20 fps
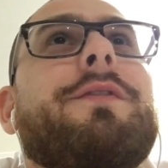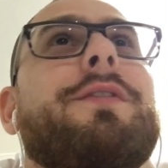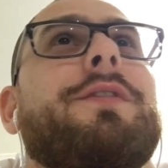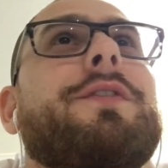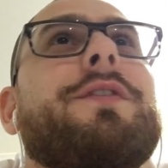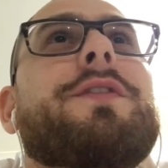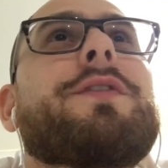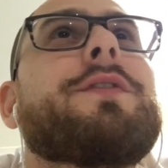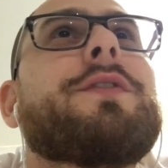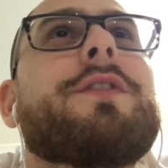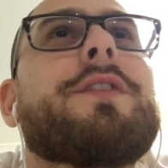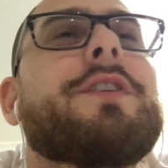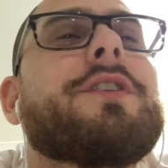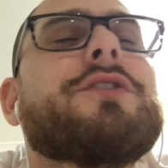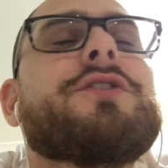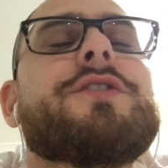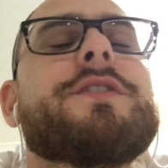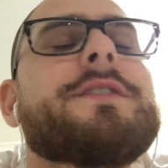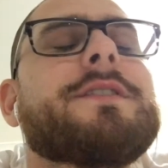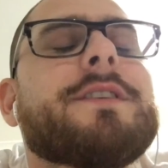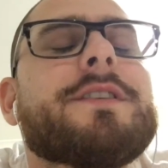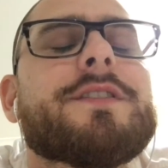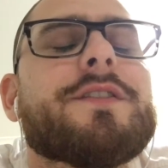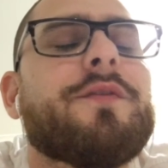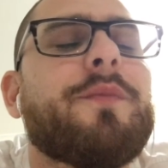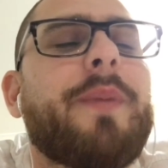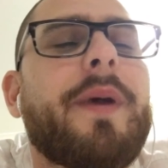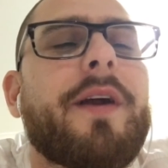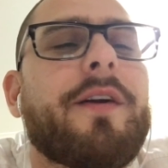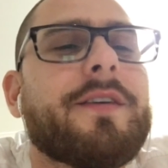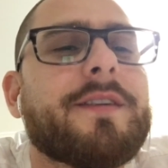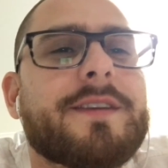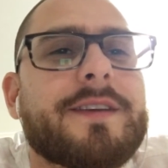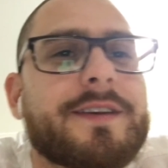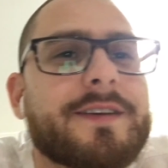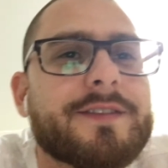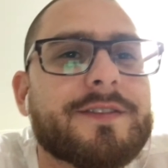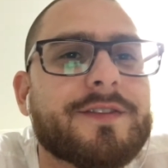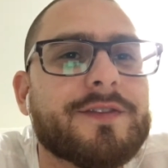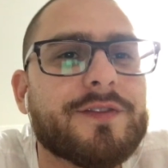just the logistics of parenting
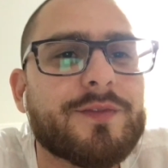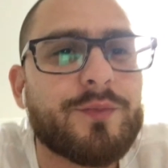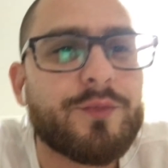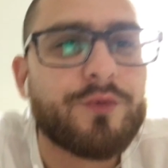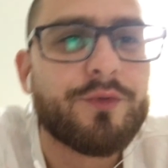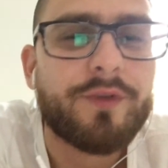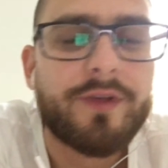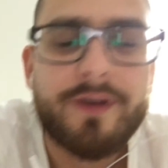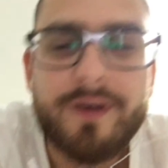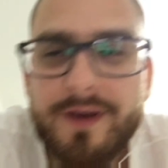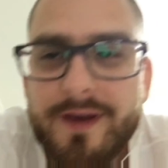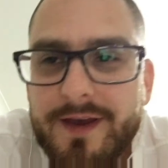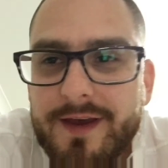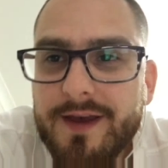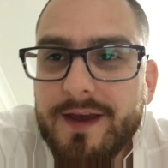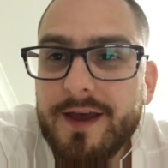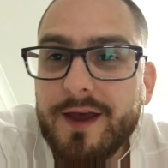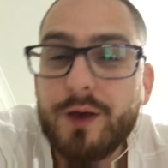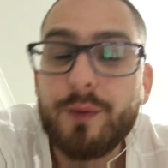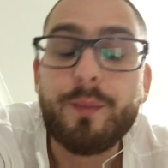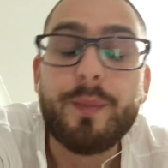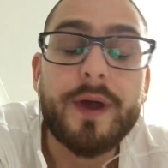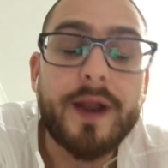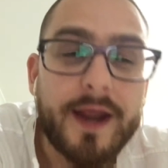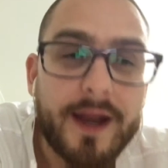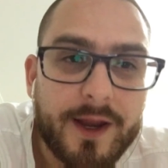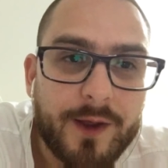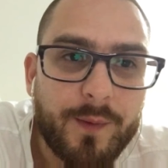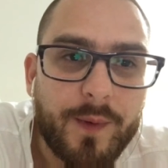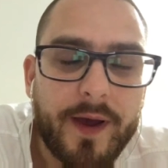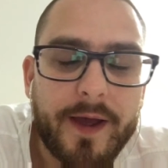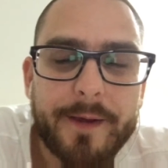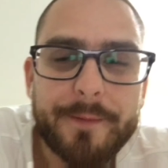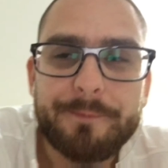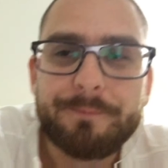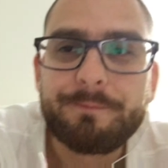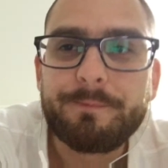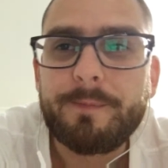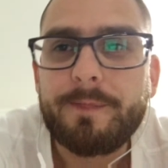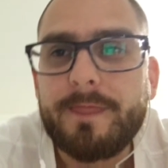isn't smooth. But anyway,
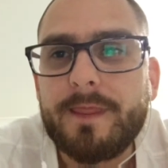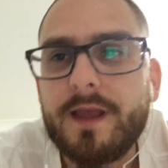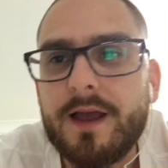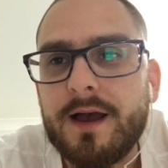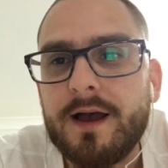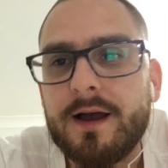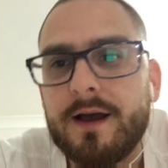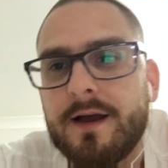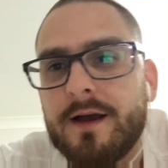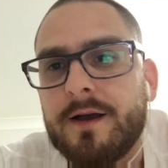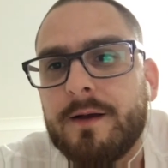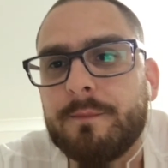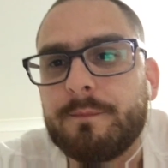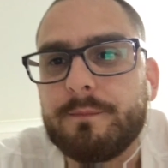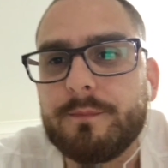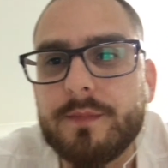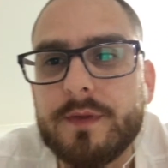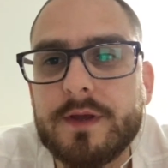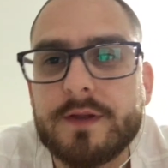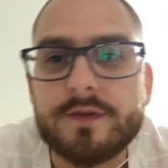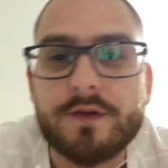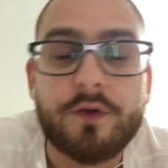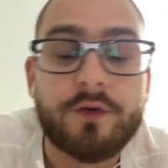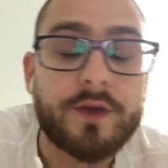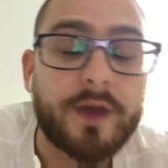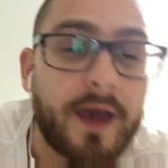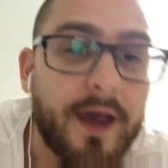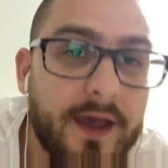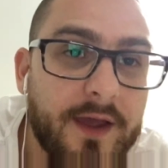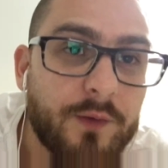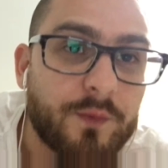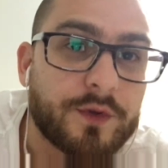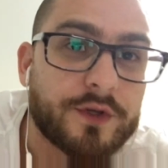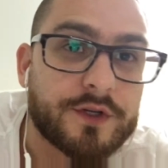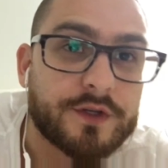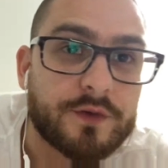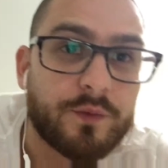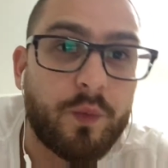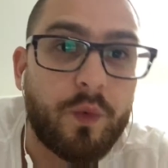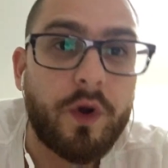it's okay, which
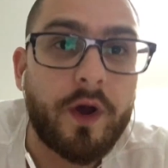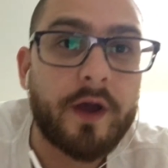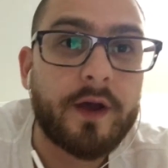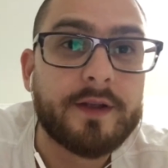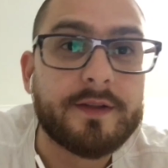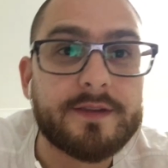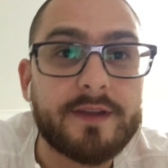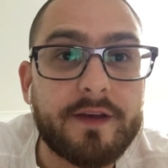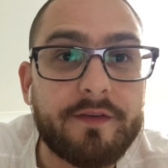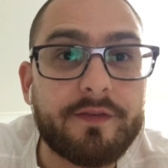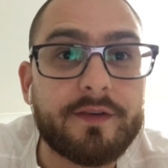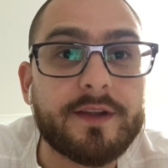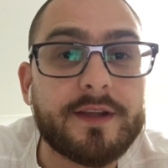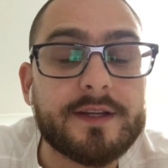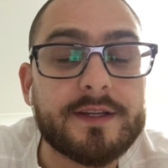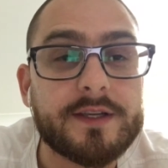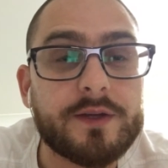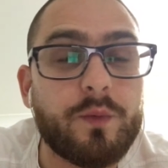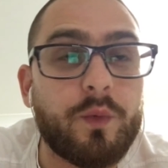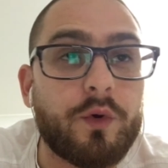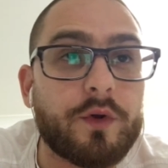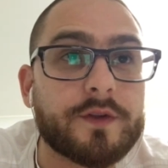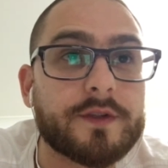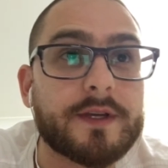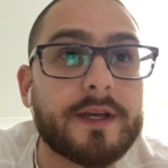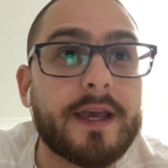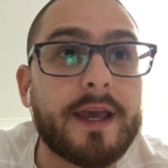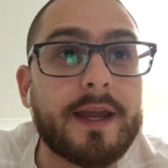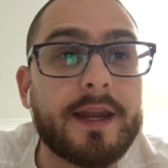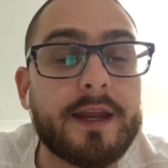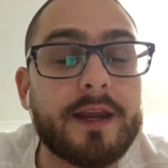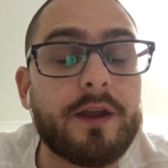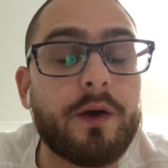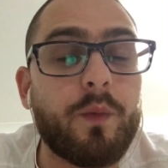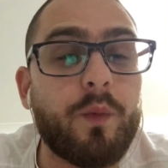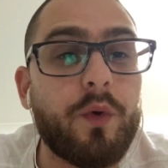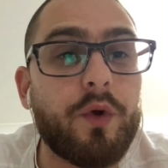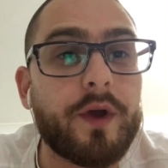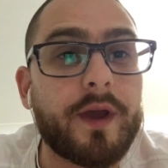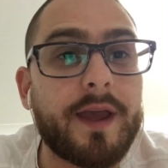is why I definitely did want to get in a
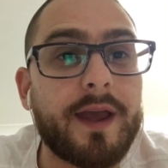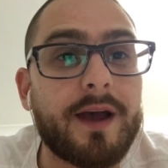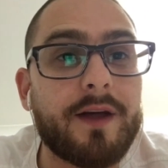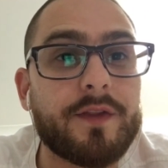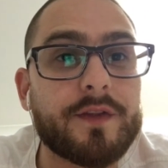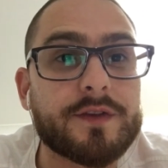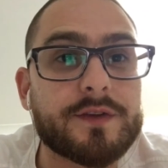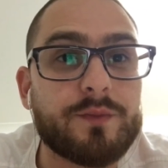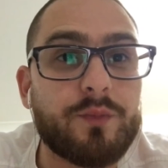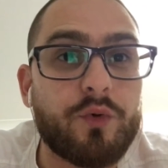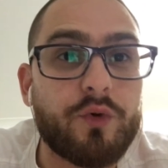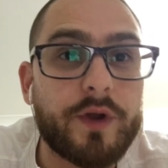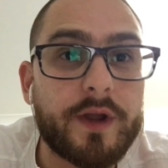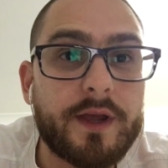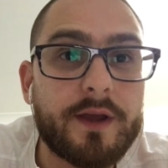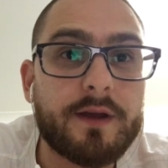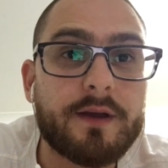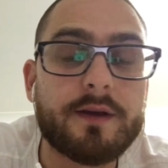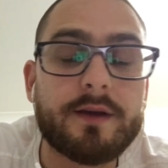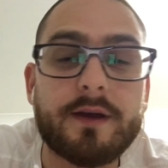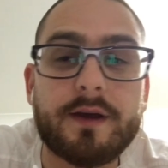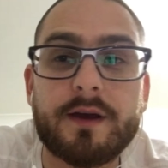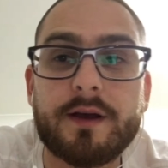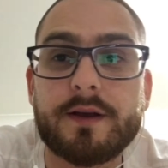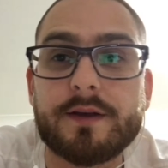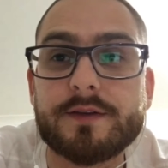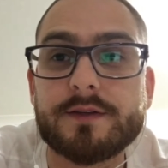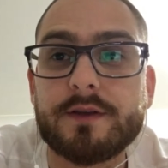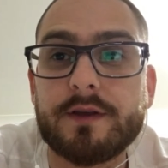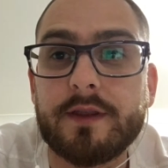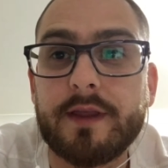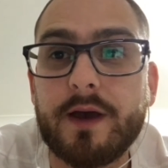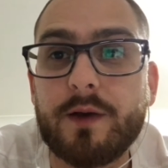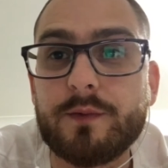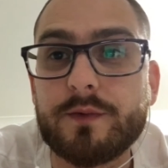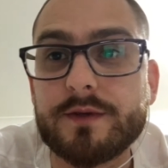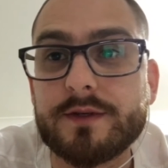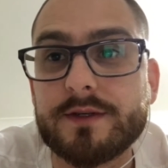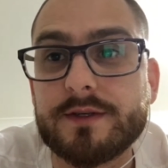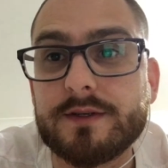workout this morning. So that
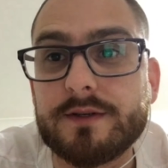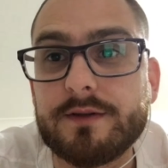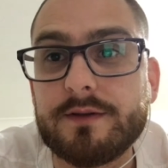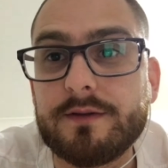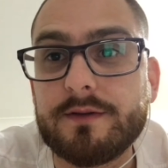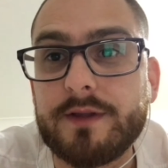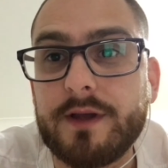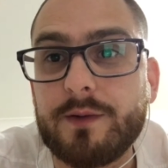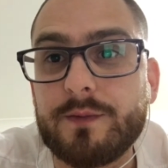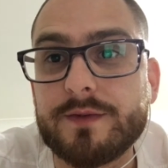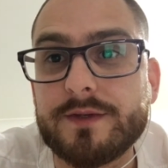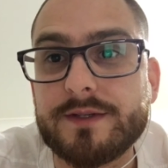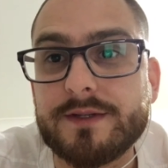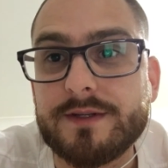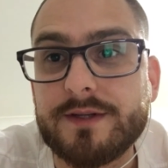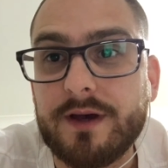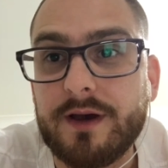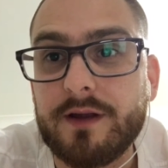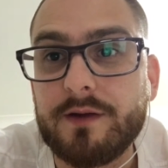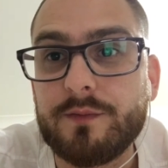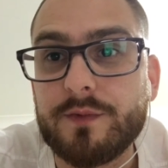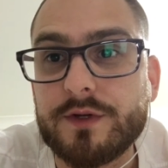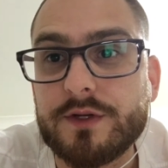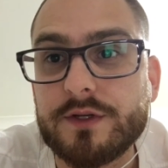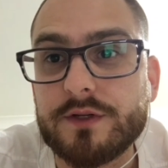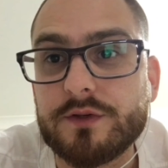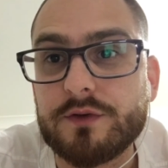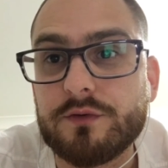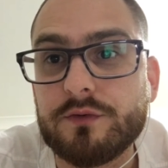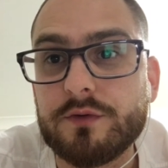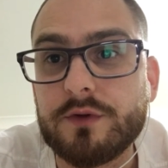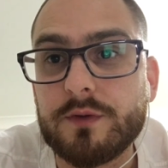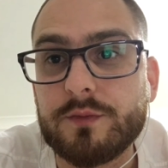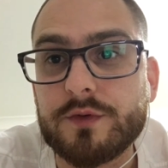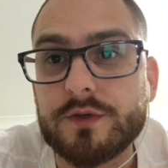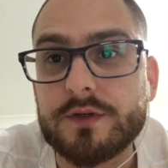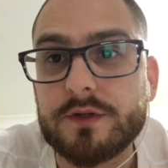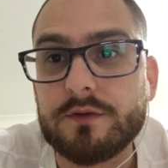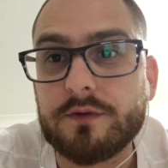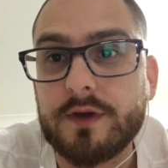was done, which is good. I'm
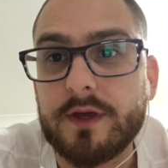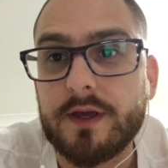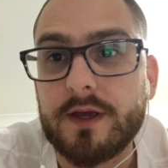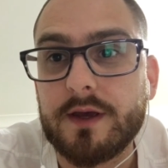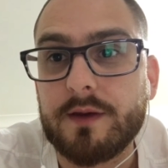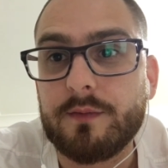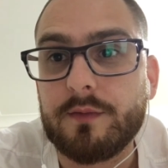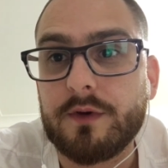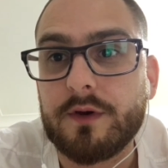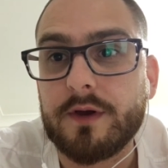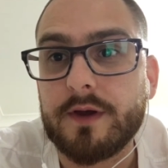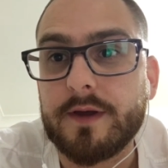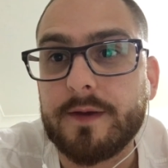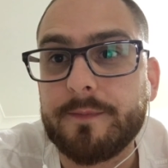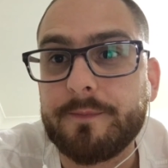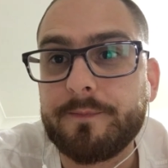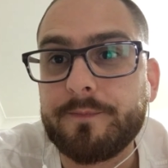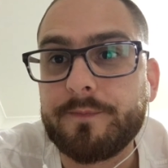just looking at my